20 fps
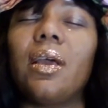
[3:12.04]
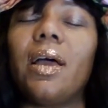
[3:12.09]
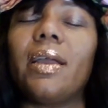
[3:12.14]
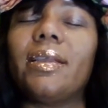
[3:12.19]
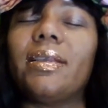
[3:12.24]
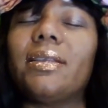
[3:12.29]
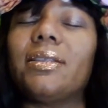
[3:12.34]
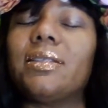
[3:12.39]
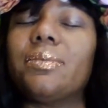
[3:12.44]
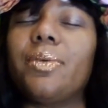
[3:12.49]
I
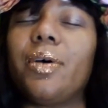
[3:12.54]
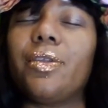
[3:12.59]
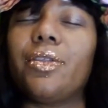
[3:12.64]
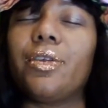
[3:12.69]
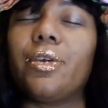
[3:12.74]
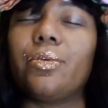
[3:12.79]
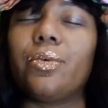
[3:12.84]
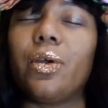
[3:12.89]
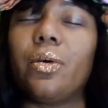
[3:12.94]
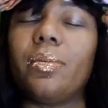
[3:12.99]
can smell
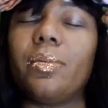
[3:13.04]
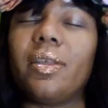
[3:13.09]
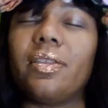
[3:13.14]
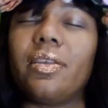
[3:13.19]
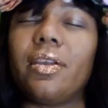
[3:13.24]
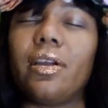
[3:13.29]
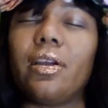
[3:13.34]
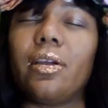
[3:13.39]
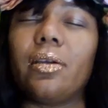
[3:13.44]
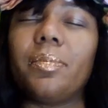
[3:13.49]
the
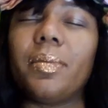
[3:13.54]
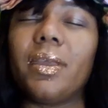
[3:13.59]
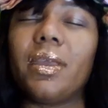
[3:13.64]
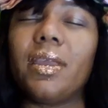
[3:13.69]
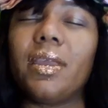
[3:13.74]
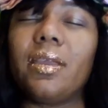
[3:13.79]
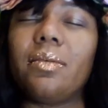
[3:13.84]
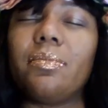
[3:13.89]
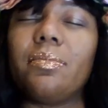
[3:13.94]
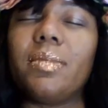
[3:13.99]

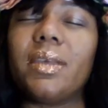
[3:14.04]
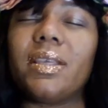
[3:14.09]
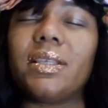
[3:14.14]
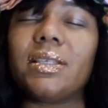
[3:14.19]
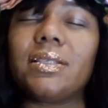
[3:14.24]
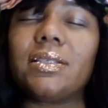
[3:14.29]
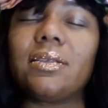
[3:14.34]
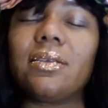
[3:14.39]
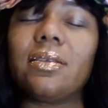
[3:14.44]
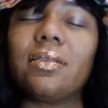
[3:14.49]
aromatherapy
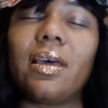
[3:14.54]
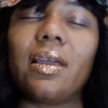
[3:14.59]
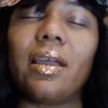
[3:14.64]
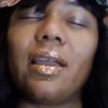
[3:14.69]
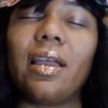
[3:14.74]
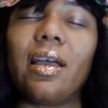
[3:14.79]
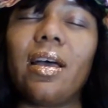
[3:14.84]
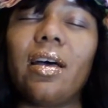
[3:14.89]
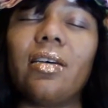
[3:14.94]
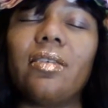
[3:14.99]
mist that
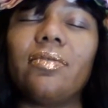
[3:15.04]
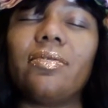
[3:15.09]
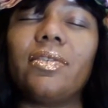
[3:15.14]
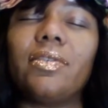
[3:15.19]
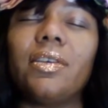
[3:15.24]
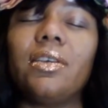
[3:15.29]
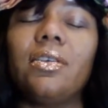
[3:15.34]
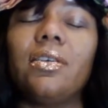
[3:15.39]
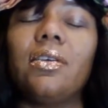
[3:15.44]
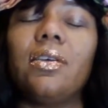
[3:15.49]
I have
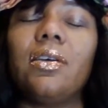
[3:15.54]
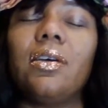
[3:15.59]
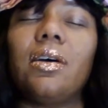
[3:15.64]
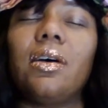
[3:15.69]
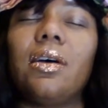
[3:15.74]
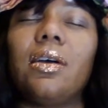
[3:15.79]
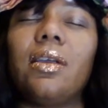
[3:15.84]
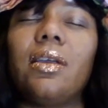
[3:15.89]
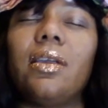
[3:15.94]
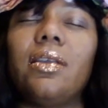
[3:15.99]

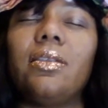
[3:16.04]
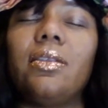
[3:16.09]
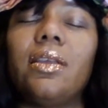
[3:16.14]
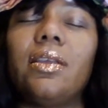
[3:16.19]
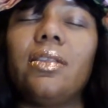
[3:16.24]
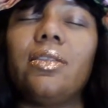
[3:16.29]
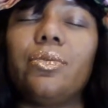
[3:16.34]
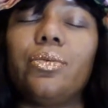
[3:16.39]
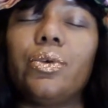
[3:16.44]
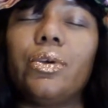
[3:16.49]
in,
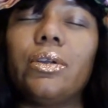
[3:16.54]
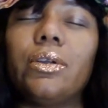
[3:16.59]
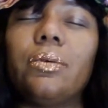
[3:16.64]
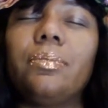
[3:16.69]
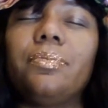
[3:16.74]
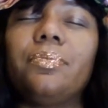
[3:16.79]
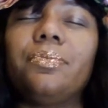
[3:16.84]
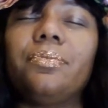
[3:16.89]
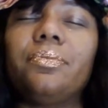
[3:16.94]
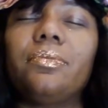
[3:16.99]
in the
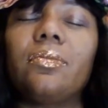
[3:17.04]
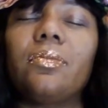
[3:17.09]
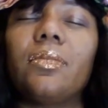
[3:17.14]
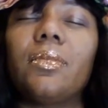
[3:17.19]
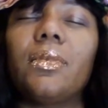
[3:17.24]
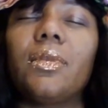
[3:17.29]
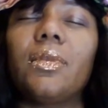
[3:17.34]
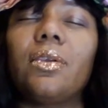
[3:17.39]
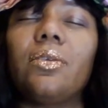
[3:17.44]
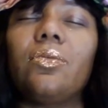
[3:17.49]
room
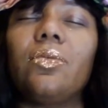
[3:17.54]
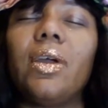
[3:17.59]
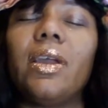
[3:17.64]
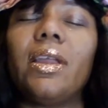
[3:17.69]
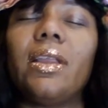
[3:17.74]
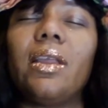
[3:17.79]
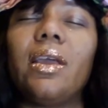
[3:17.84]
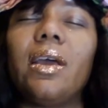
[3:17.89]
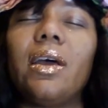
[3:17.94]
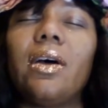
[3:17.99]

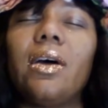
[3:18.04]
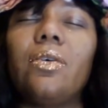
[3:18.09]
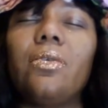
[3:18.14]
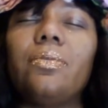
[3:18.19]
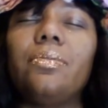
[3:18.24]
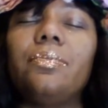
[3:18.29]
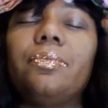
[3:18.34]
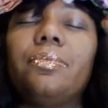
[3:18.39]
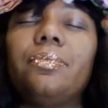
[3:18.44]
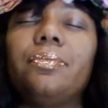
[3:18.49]
right
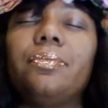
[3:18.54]
now.